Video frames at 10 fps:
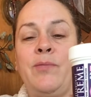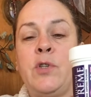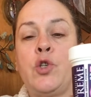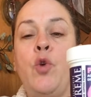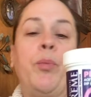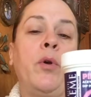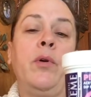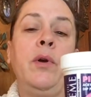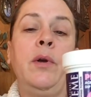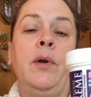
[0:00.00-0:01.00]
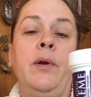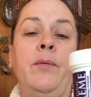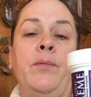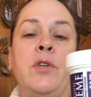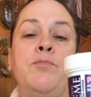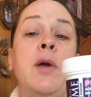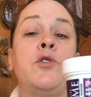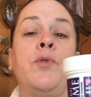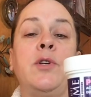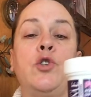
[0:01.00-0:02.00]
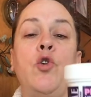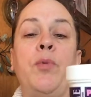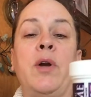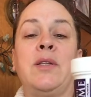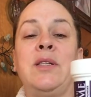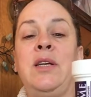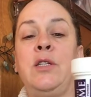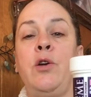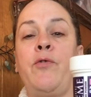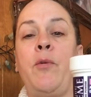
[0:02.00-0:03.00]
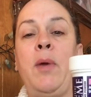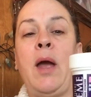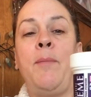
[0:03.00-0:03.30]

scooper, this measuring scooper, because it's easier for me.